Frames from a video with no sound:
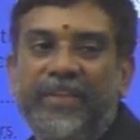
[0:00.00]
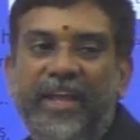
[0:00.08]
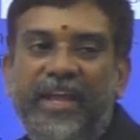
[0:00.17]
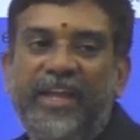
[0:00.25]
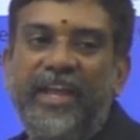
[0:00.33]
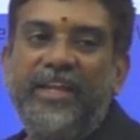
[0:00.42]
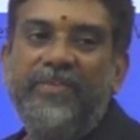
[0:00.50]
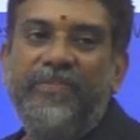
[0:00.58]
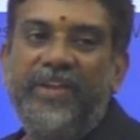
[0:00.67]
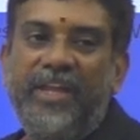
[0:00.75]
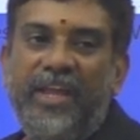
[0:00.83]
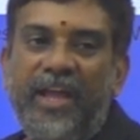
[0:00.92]
Again,
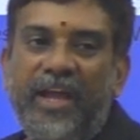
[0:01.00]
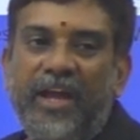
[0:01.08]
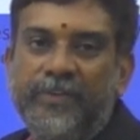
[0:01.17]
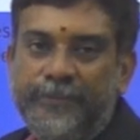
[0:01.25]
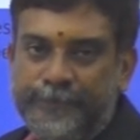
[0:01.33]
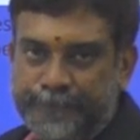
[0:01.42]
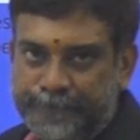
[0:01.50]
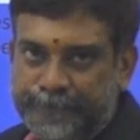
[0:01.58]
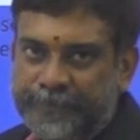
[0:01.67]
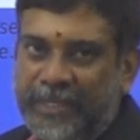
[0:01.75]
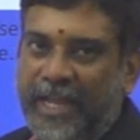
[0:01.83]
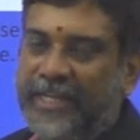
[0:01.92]
we have
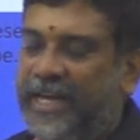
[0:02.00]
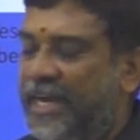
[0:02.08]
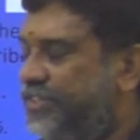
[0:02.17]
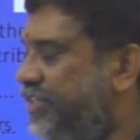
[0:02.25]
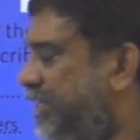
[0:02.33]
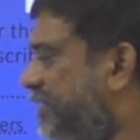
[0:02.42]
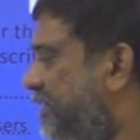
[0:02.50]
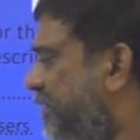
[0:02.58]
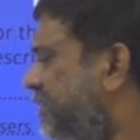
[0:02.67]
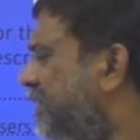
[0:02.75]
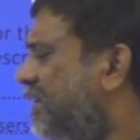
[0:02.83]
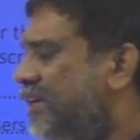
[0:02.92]
an
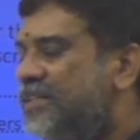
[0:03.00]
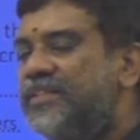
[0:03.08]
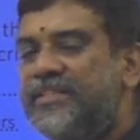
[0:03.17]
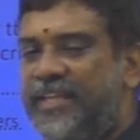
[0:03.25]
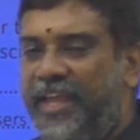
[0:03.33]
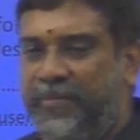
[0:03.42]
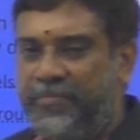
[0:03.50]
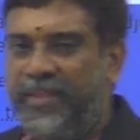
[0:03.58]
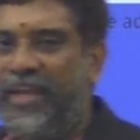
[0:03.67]
adjective. The same